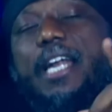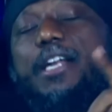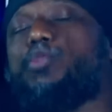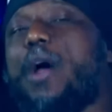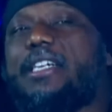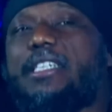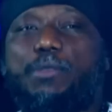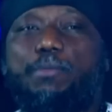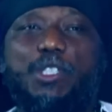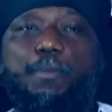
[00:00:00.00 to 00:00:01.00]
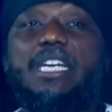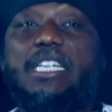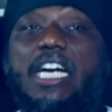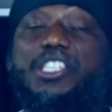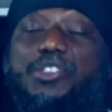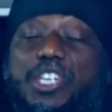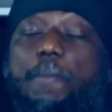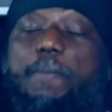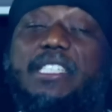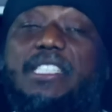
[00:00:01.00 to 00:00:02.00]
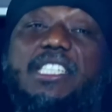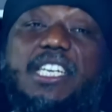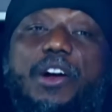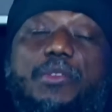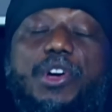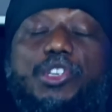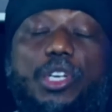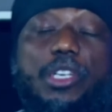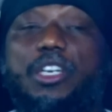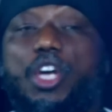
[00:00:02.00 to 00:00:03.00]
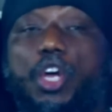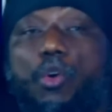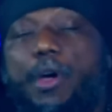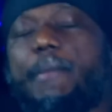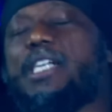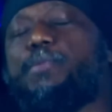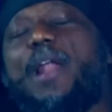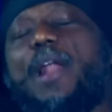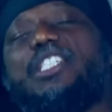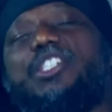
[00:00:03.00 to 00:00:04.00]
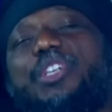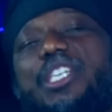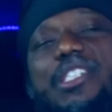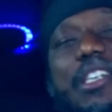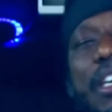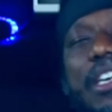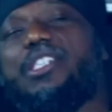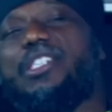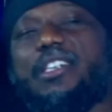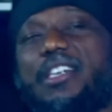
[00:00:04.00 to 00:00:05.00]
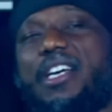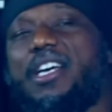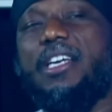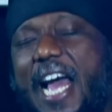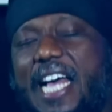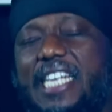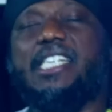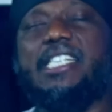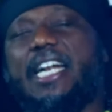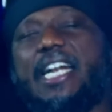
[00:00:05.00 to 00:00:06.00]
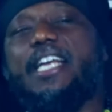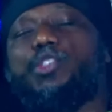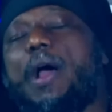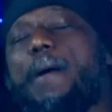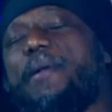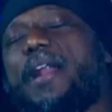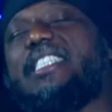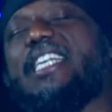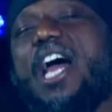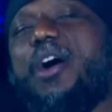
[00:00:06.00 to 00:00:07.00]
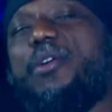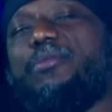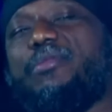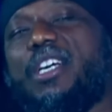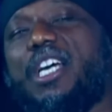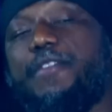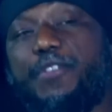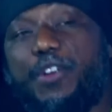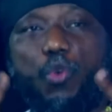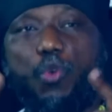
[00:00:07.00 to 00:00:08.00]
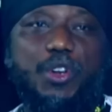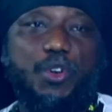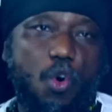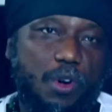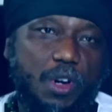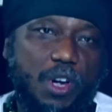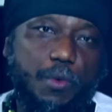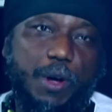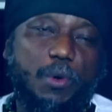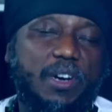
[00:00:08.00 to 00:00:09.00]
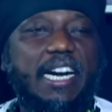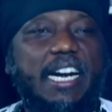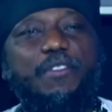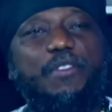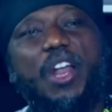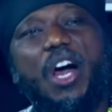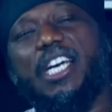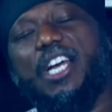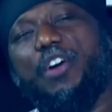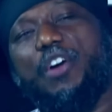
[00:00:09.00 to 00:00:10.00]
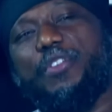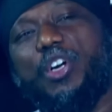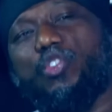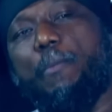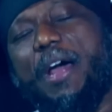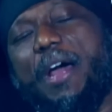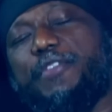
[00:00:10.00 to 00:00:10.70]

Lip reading: That is why this must be that tree planting generation. We must plant trees. Yes, the seedlings we are planting now, even though we know we will not live long enough to benefit from the